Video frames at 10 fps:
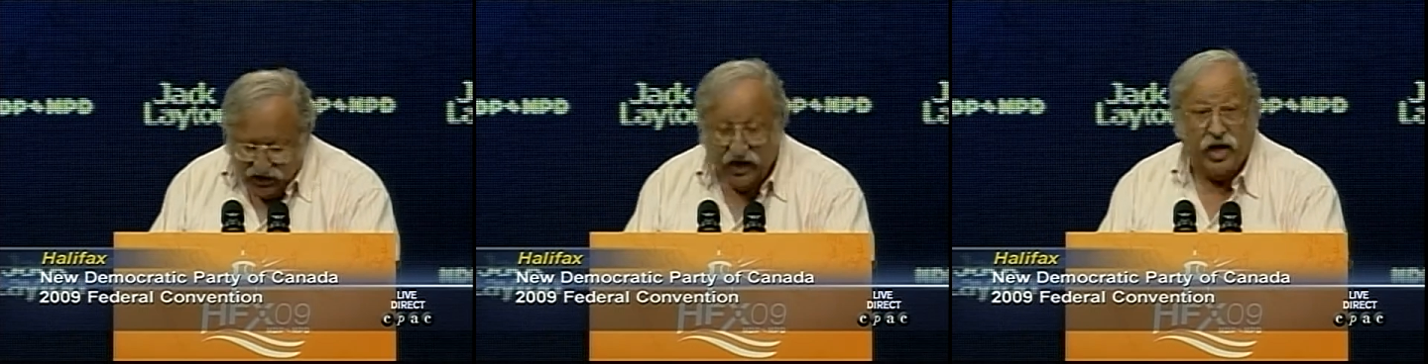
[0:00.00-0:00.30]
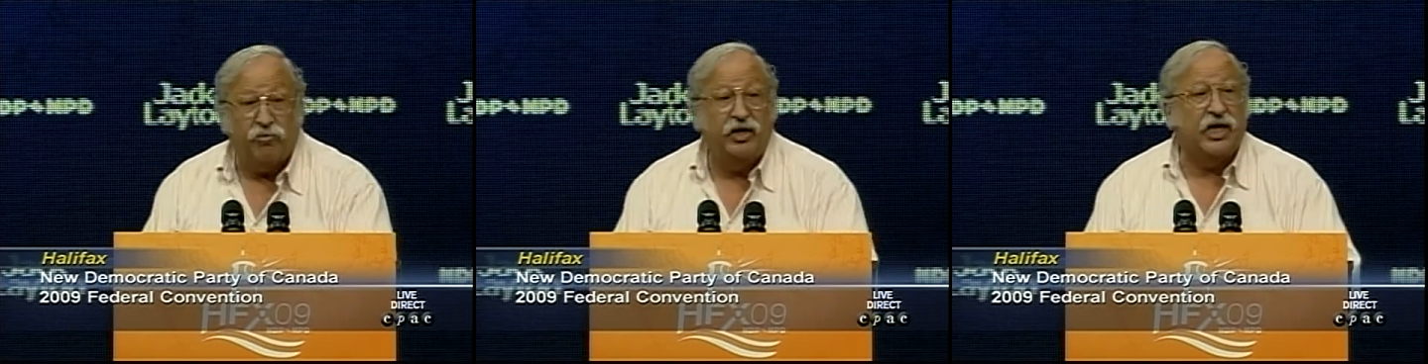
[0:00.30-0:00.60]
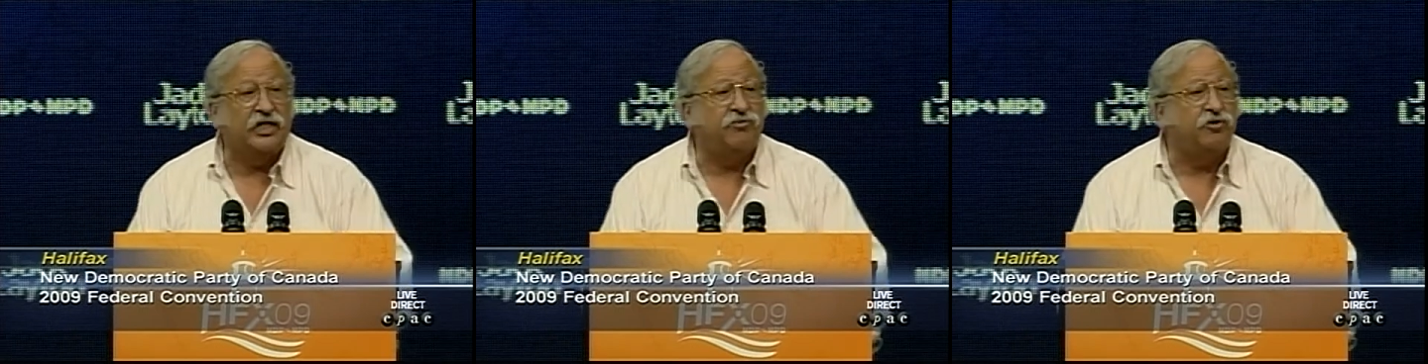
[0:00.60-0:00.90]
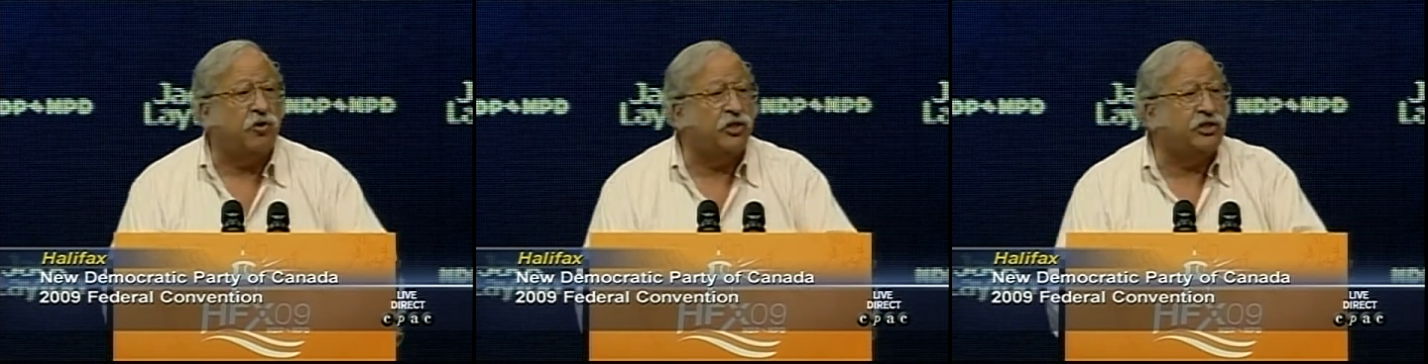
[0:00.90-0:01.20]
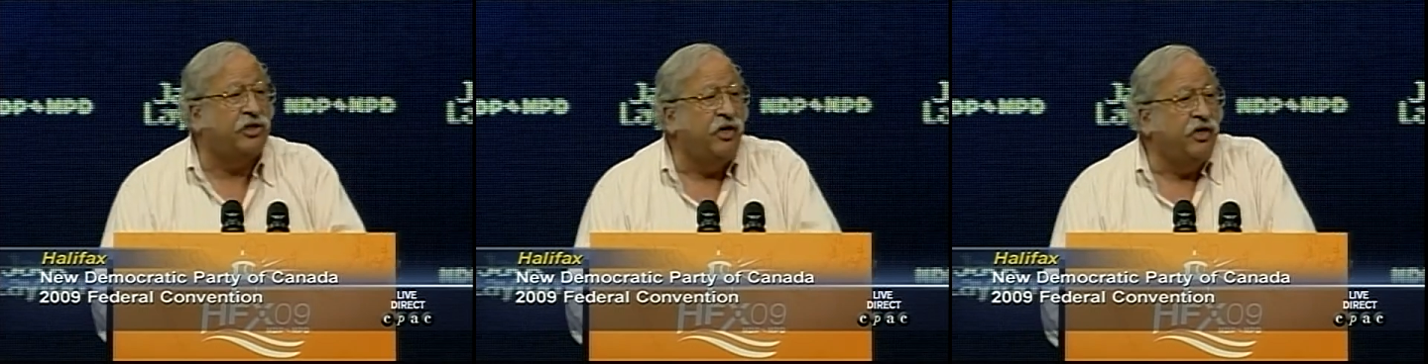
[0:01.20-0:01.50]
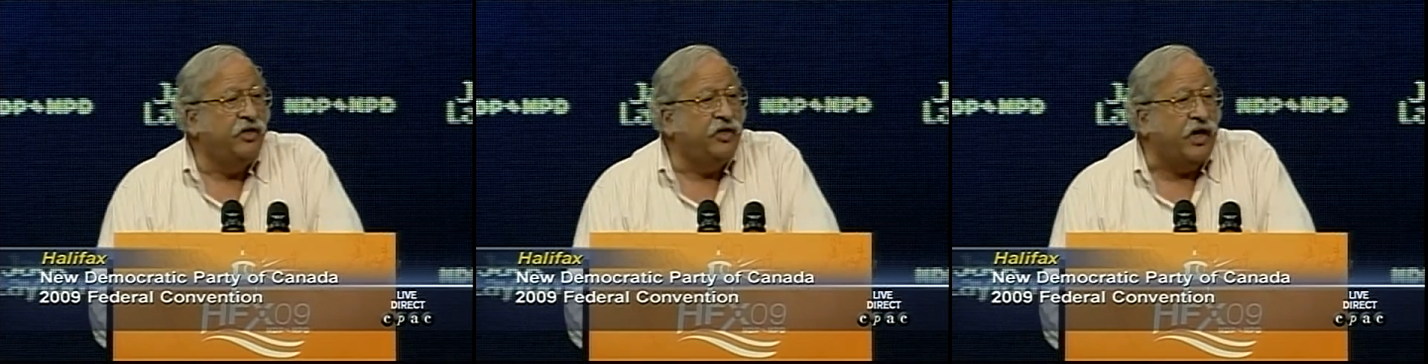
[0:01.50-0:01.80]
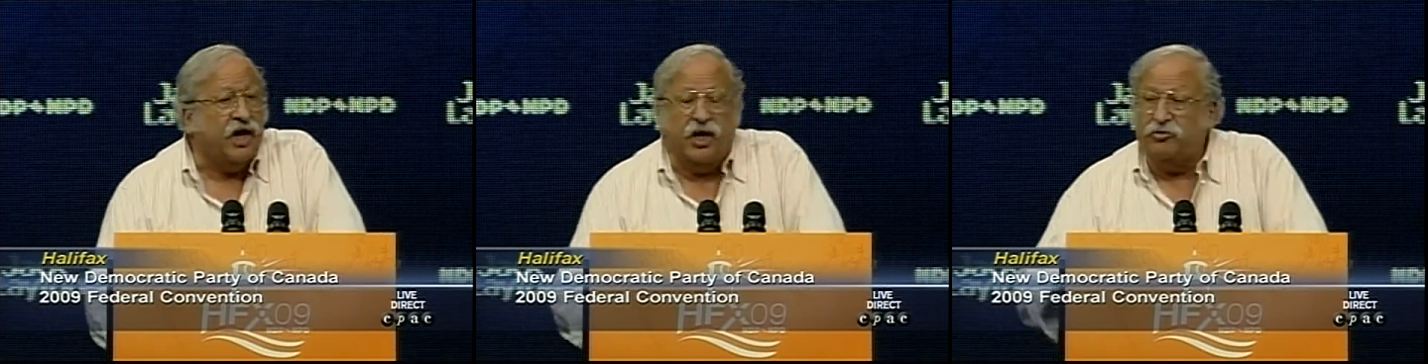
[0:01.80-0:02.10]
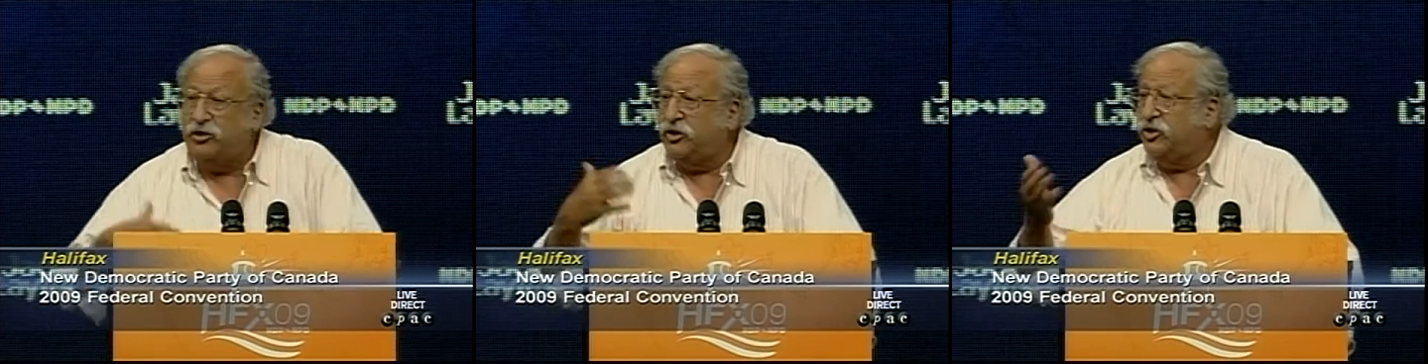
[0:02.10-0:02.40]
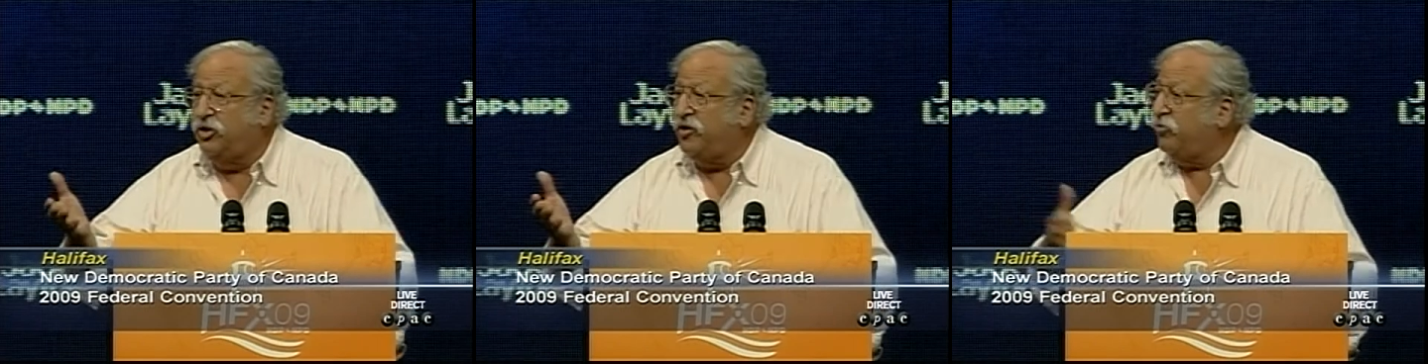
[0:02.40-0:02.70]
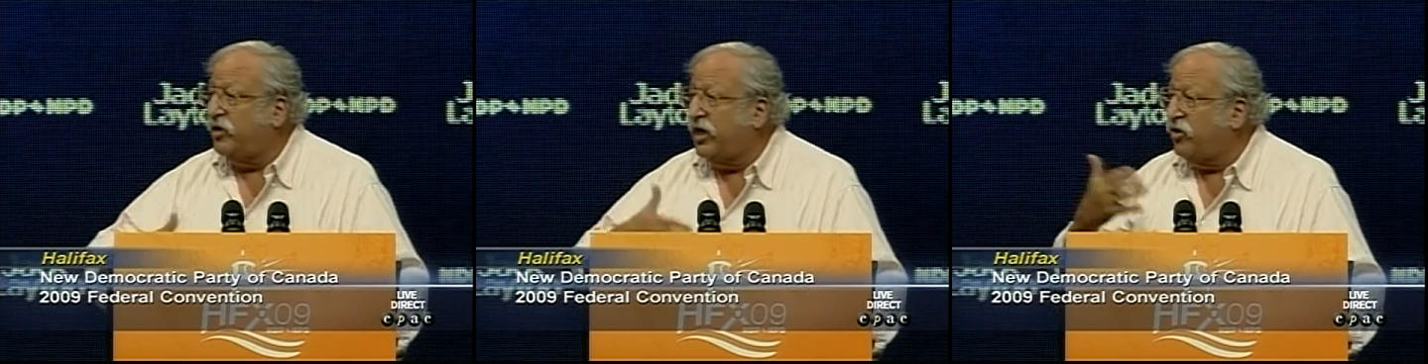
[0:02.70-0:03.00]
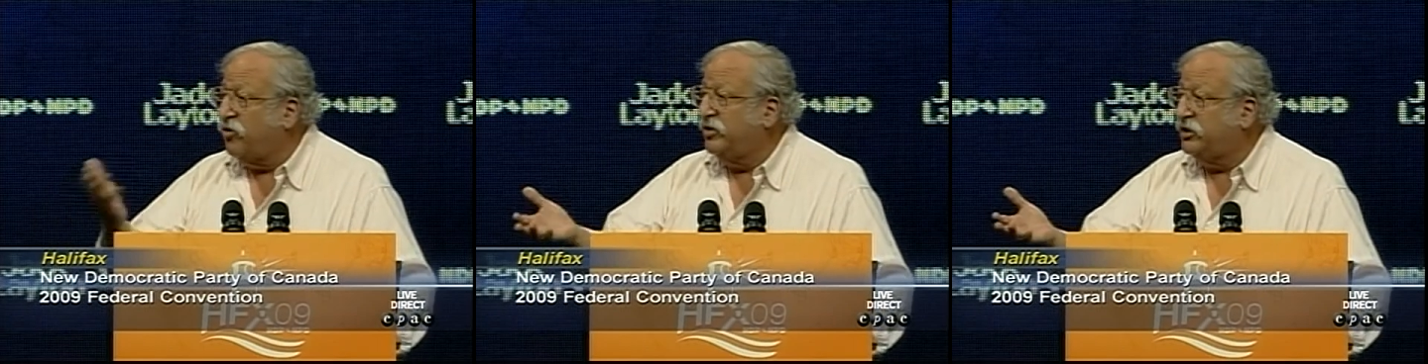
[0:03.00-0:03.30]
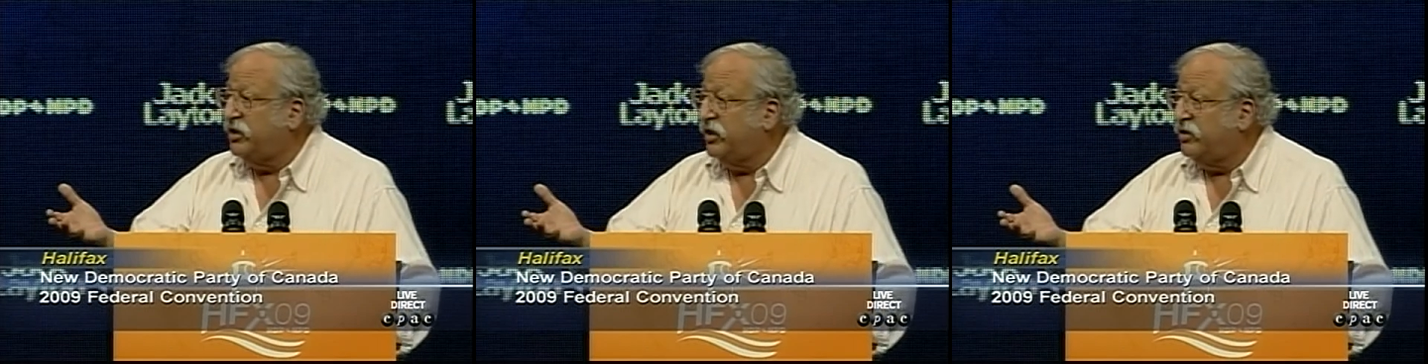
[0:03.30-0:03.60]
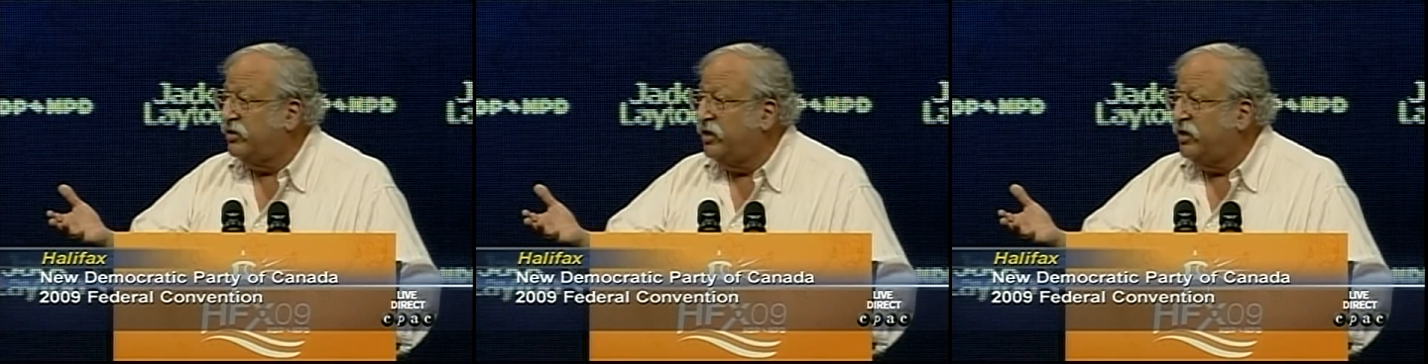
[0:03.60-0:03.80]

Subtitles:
And I realized, of course, that I was just doing what I'd always done,